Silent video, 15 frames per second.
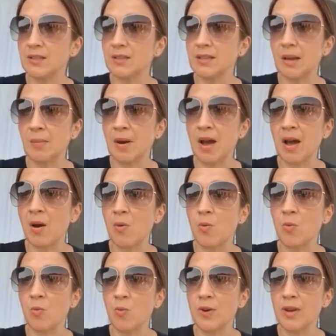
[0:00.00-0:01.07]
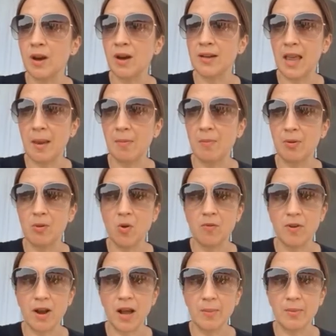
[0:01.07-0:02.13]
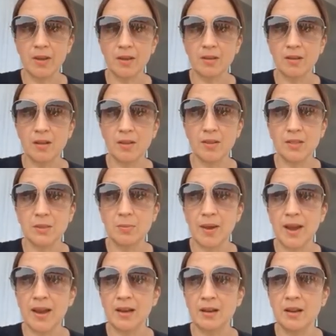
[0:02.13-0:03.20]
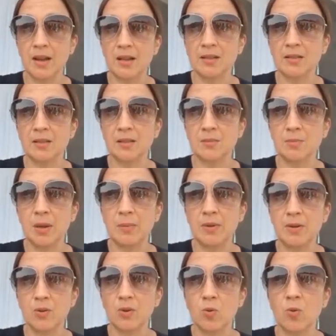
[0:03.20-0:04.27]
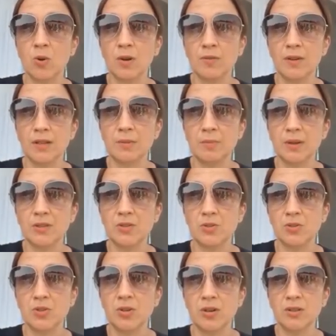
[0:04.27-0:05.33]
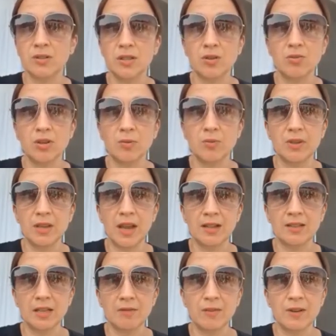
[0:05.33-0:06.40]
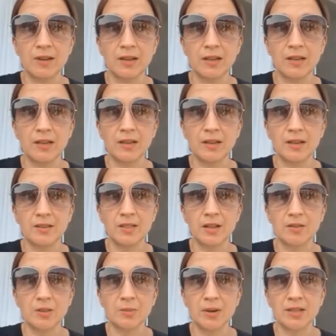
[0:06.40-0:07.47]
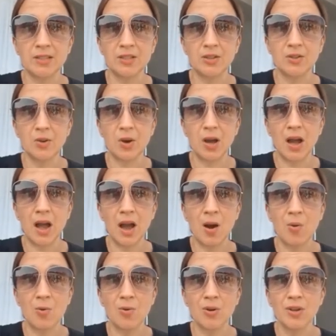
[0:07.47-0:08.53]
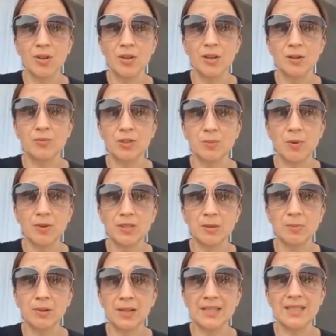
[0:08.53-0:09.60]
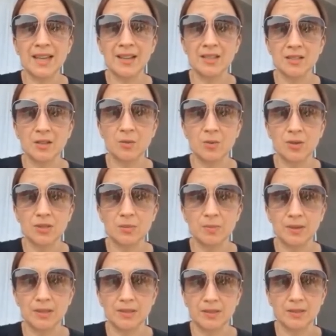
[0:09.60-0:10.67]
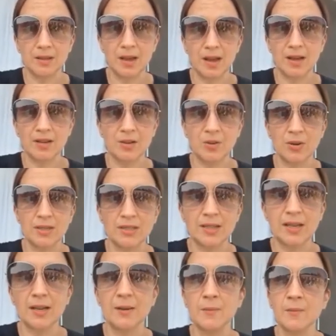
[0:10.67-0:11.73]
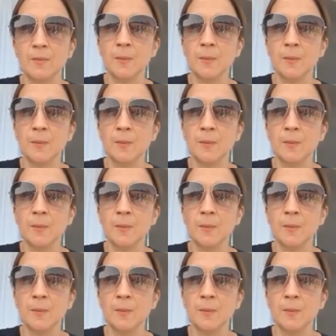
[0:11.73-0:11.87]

somehow we are capable of overcoming this pain, and maybe not all of it, but to a certain degree we can definitely heal ourselves. But I didn't know how it was possible. I sensed it was, but I had no idea.